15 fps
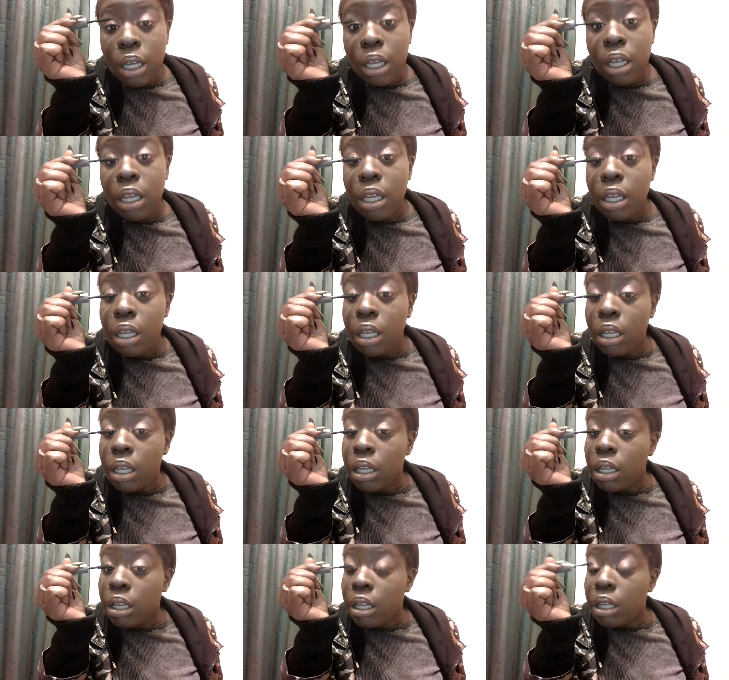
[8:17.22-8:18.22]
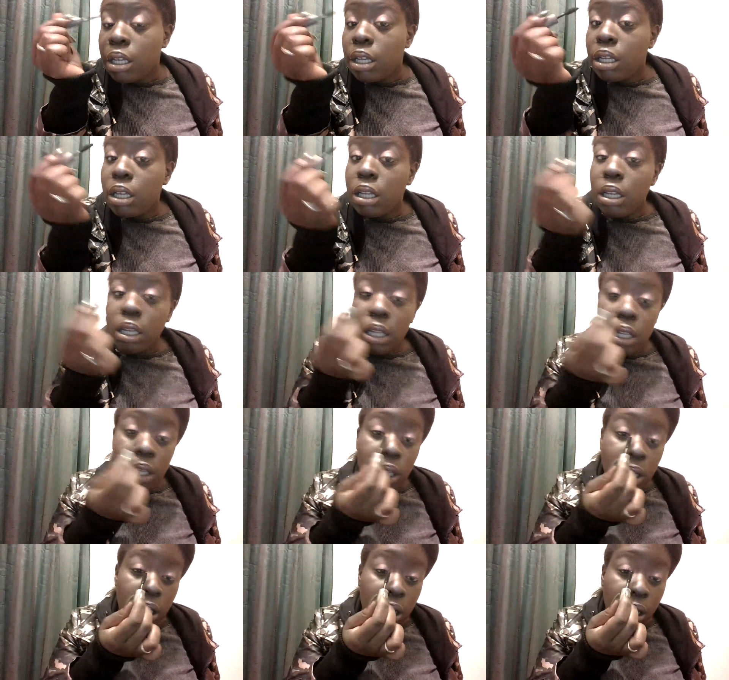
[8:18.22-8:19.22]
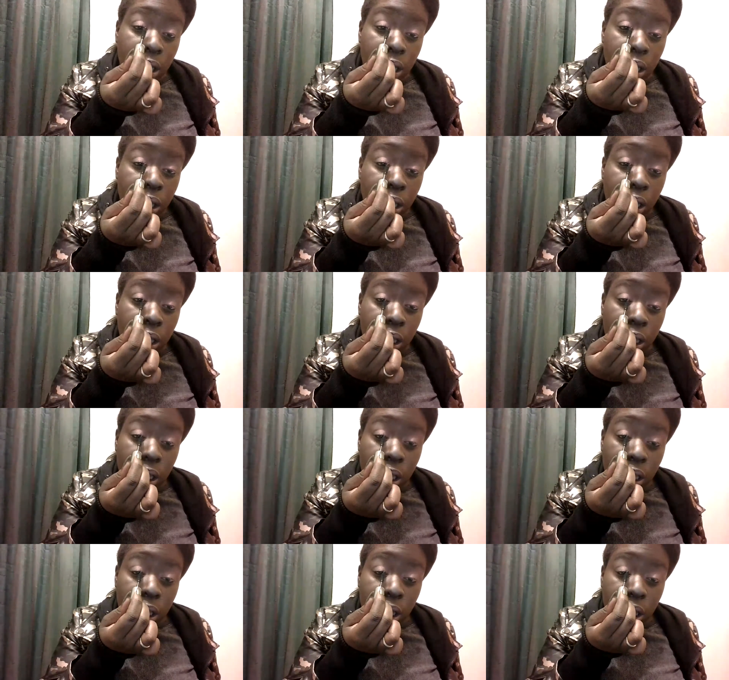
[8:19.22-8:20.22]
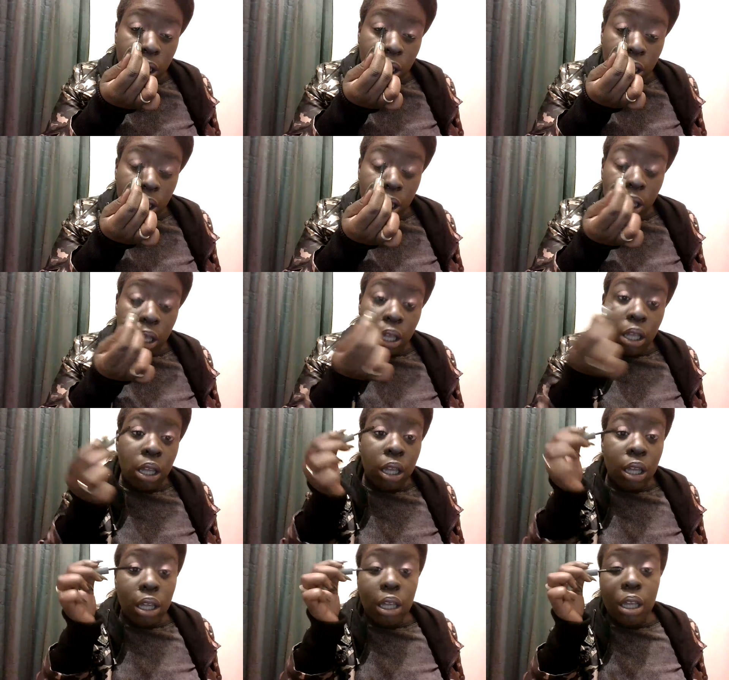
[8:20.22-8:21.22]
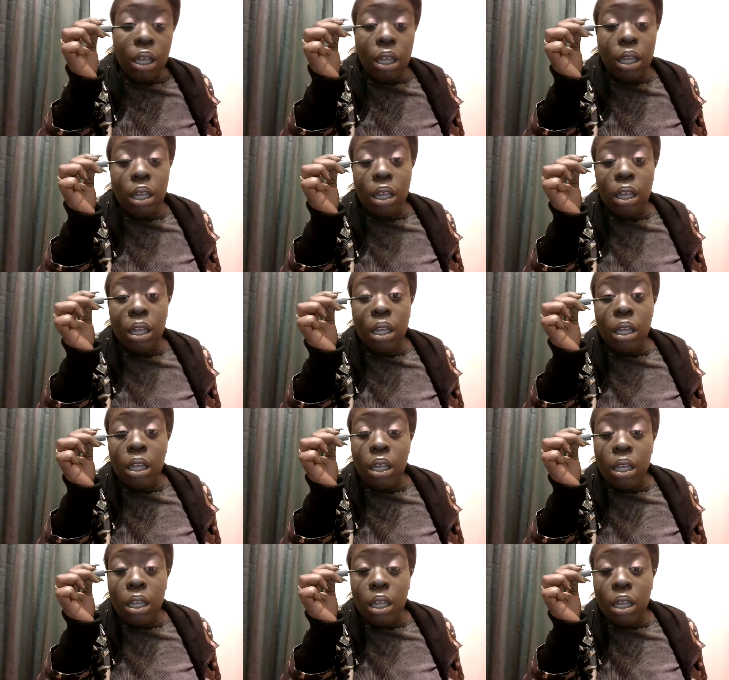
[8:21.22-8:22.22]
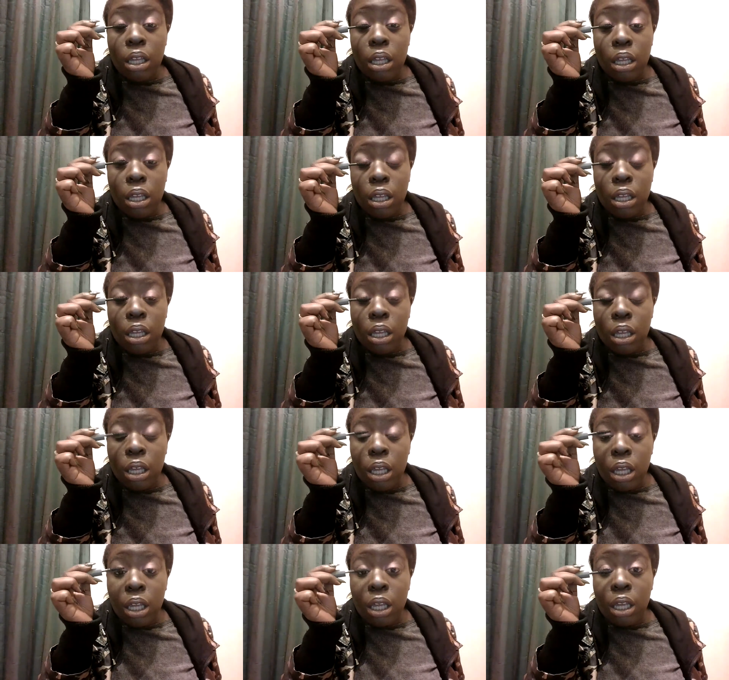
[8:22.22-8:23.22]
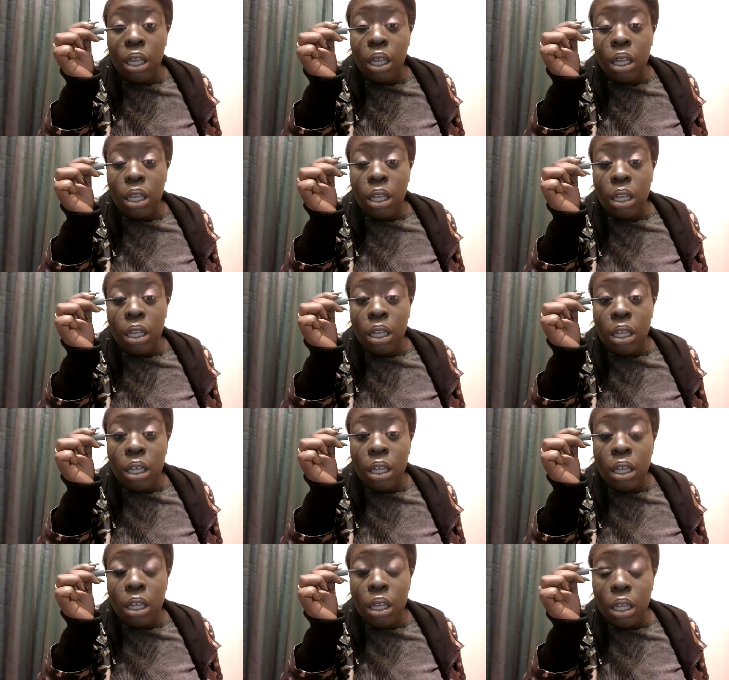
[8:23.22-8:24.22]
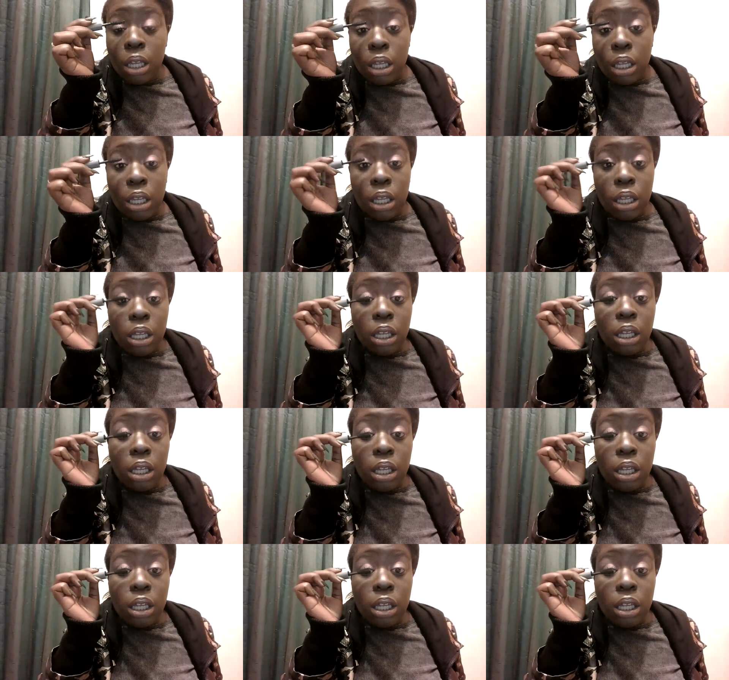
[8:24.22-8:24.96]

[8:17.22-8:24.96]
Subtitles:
No one is speaking in this clip.